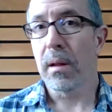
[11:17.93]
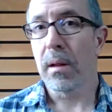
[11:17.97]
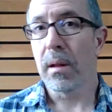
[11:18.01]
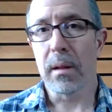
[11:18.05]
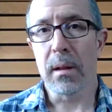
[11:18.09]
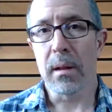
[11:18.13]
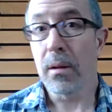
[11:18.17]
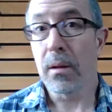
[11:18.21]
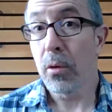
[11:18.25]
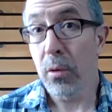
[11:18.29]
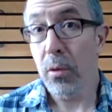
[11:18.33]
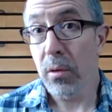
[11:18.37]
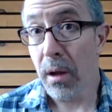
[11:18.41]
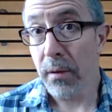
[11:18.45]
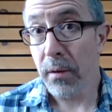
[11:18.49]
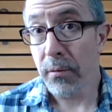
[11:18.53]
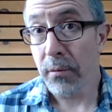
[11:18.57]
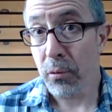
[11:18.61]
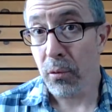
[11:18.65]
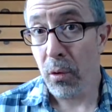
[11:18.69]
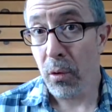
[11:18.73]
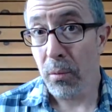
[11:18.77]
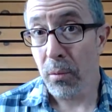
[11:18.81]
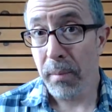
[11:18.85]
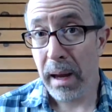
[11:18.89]
who loved
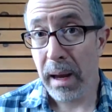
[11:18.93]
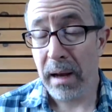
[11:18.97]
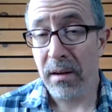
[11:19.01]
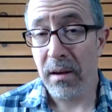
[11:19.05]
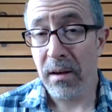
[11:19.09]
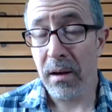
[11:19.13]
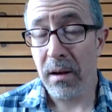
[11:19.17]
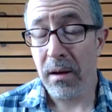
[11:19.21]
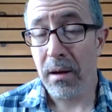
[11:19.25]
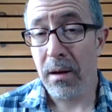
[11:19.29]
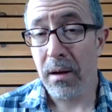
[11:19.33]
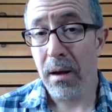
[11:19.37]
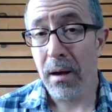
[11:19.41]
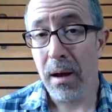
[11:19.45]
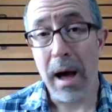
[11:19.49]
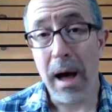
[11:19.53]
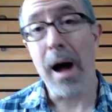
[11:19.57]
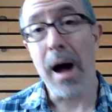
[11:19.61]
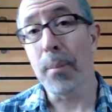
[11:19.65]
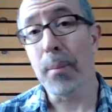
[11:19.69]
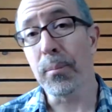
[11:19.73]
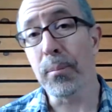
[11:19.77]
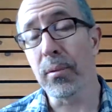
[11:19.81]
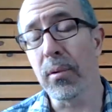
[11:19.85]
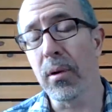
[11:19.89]
romantic
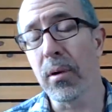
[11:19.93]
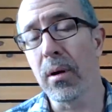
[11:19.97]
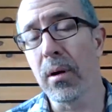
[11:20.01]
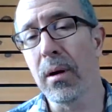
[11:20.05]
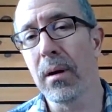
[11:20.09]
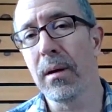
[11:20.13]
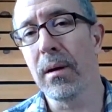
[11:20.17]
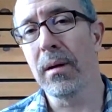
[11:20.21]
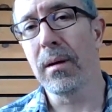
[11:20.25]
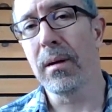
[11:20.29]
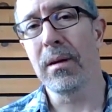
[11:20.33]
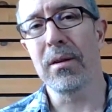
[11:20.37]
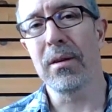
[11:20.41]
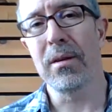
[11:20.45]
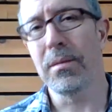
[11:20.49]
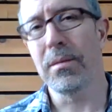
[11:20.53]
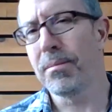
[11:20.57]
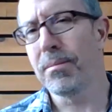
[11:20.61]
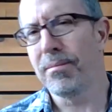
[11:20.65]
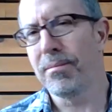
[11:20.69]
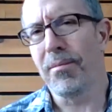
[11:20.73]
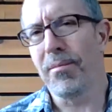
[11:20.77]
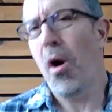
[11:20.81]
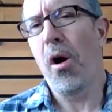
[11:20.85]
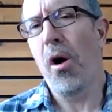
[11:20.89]
opera and
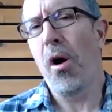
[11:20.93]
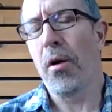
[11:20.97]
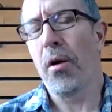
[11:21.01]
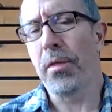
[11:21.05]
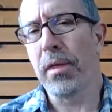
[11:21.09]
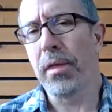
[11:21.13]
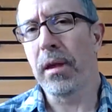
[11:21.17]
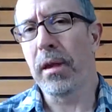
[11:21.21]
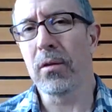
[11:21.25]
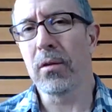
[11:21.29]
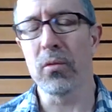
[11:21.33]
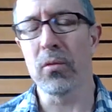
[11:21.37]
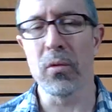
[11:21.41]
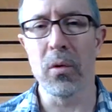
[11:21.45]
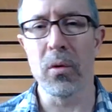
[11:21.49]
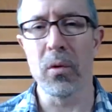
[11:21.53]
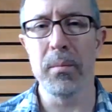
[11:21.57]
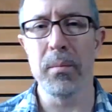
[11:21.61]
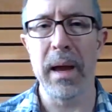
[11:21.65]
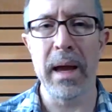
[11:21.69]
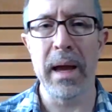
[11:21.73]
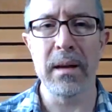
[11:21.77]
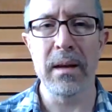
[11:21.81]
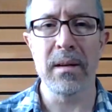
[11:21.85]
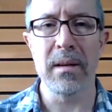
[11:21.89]
all things
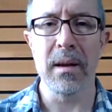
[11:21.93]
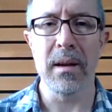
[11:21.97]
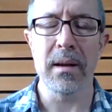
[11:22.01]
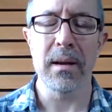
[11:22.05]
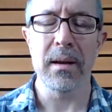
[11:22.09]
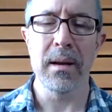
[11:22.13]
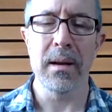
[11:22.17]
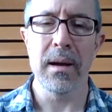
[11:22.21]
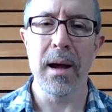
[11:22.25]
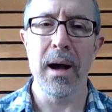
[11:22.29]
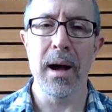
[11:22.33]
romantic,